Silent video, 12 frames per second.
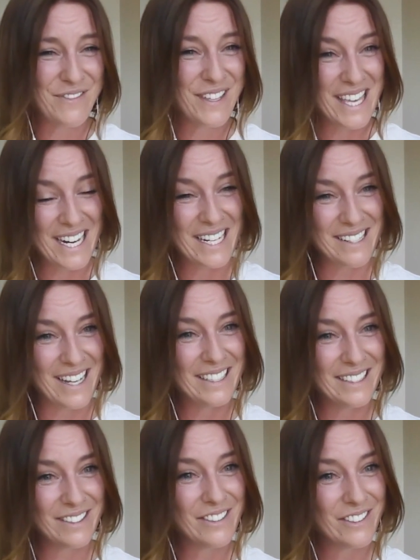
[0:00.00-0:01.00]
but then
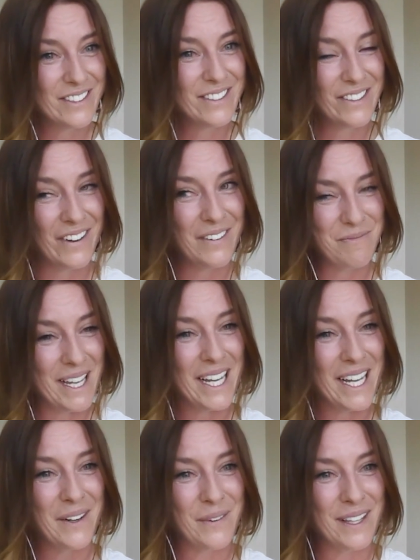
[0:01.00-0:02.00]
it got
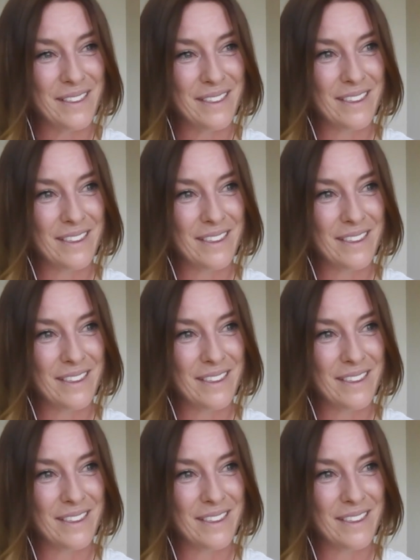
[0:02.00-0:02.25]
bigger with